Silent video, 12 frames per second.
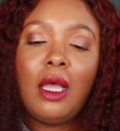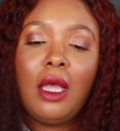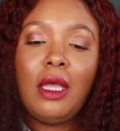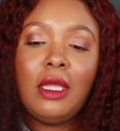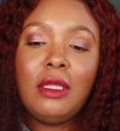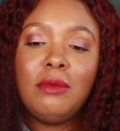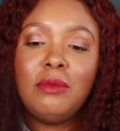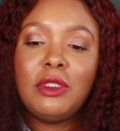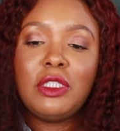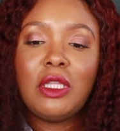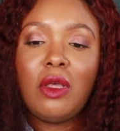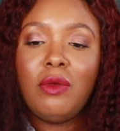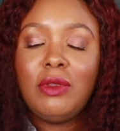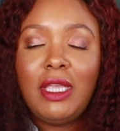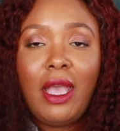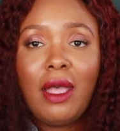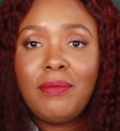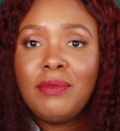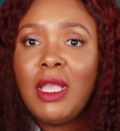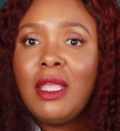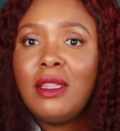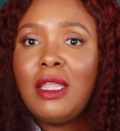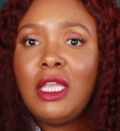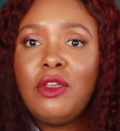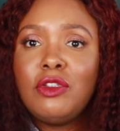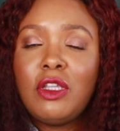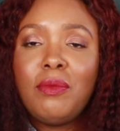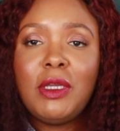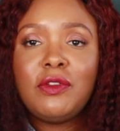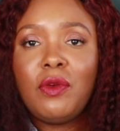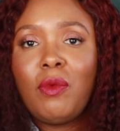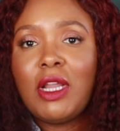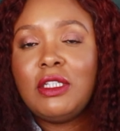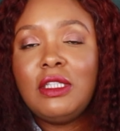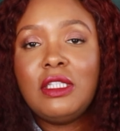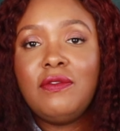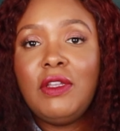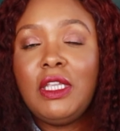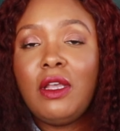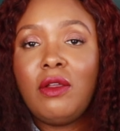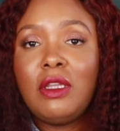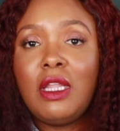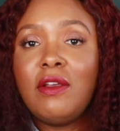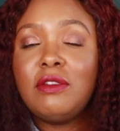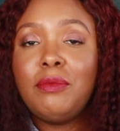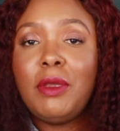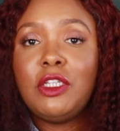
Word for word: Um, so yeah, Thank you so much for watching this video, loves.